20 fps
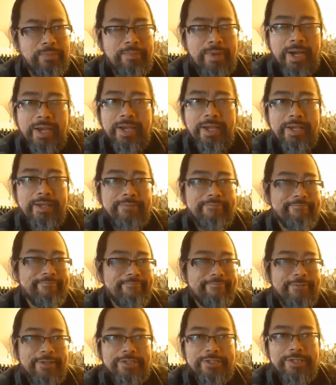by
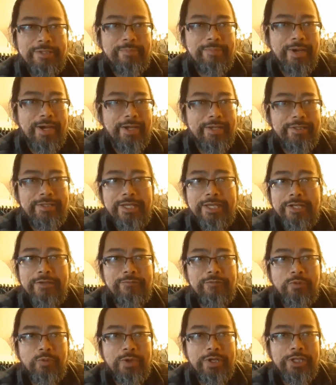let's say by the end
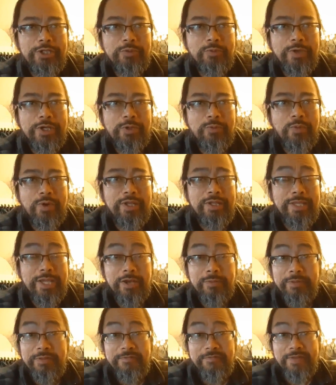of 2021.
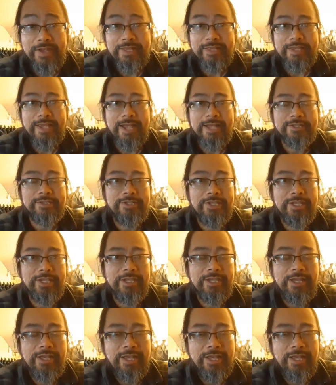That would be fantastic.